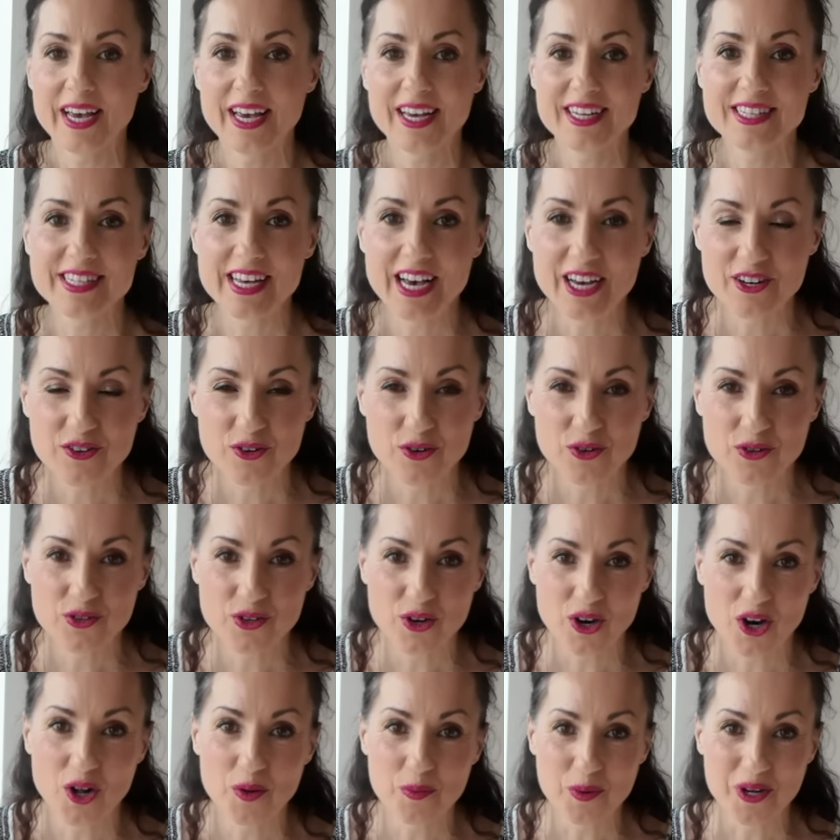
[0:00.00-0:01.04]
And I know you
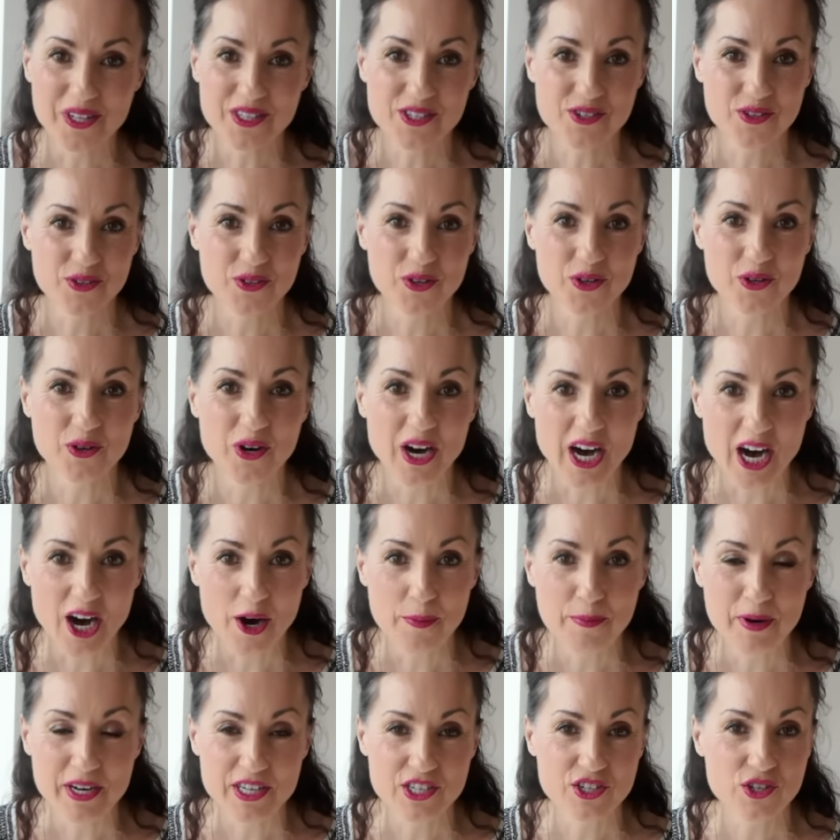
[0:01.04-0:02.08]
all want to know how
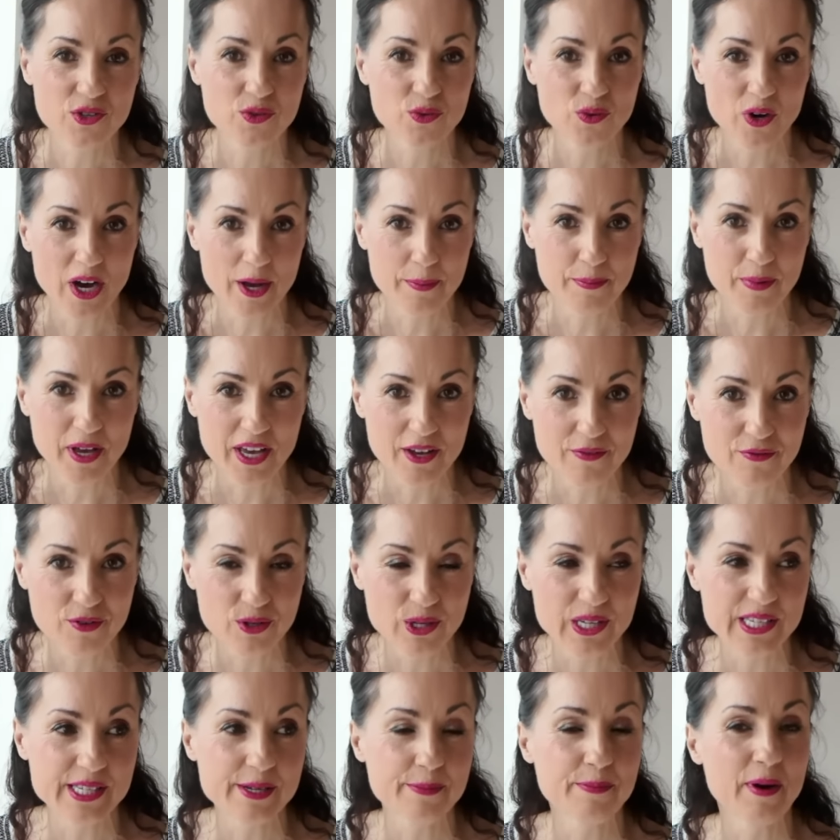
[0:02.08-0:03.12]
much do I pay for
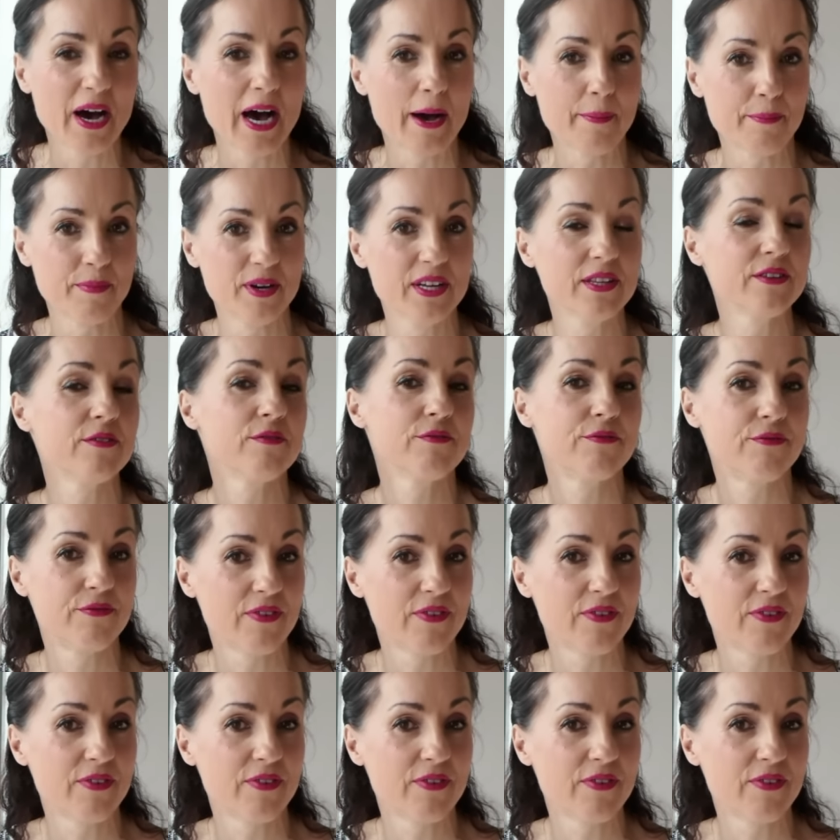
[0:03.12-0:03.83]
this apartment?